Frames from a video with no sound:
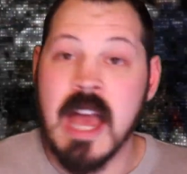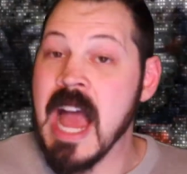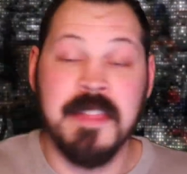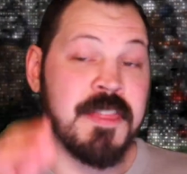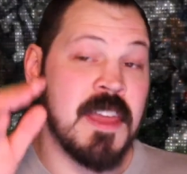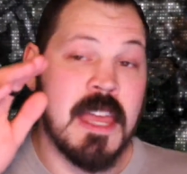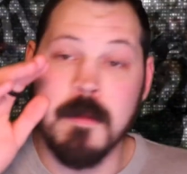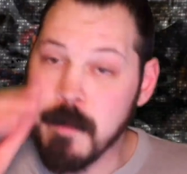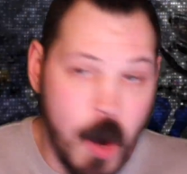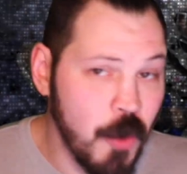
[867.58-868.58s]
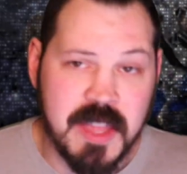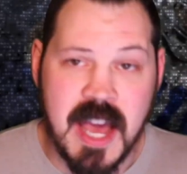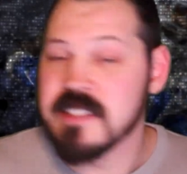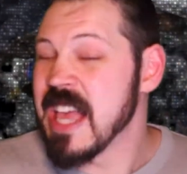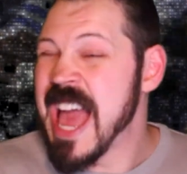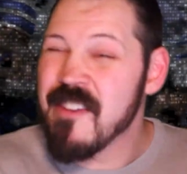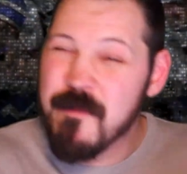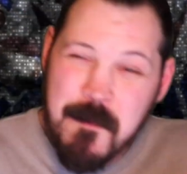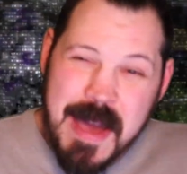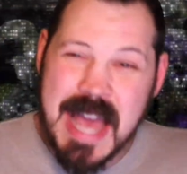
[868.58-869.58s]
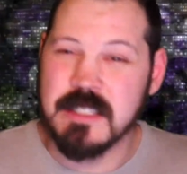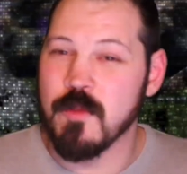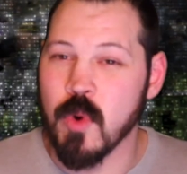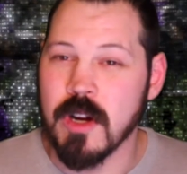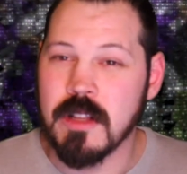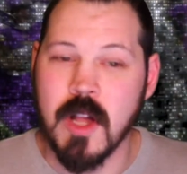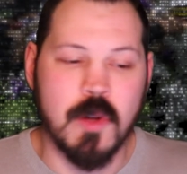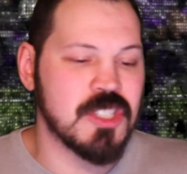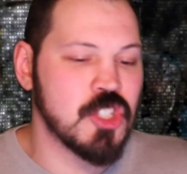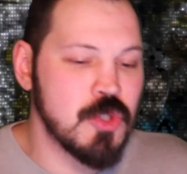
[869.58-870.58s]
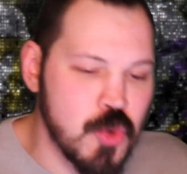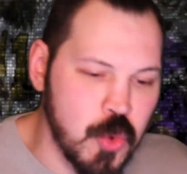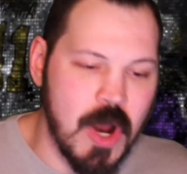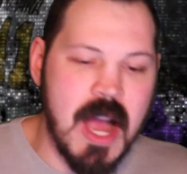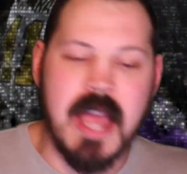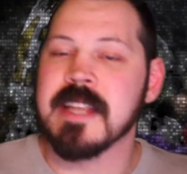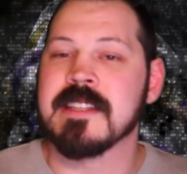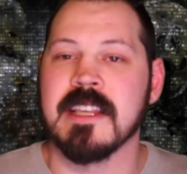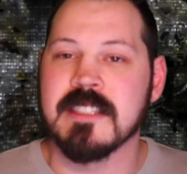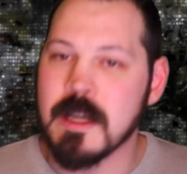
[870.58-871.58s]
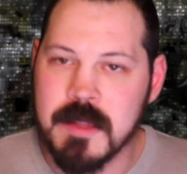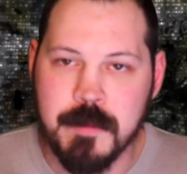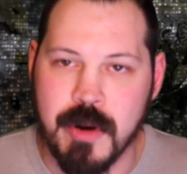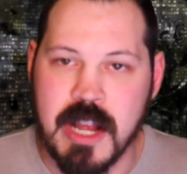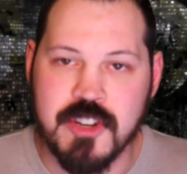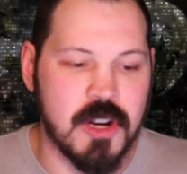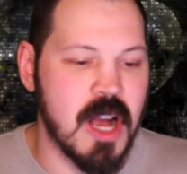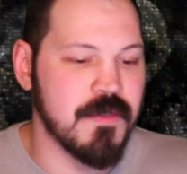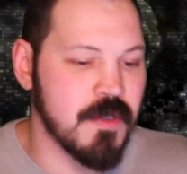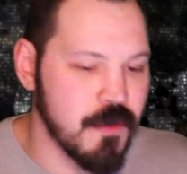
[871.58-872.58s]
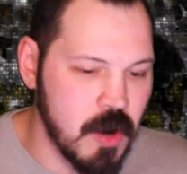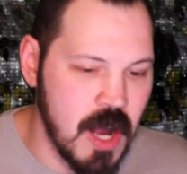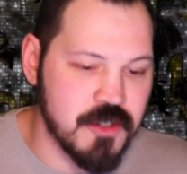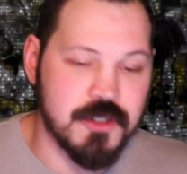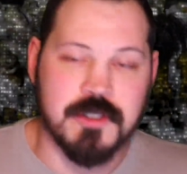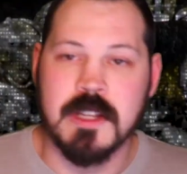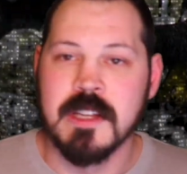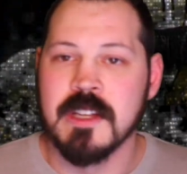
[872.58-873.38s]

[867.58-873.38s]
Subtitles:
I think both guys have massive workloads to try and take some of the pressure off of Rodgers.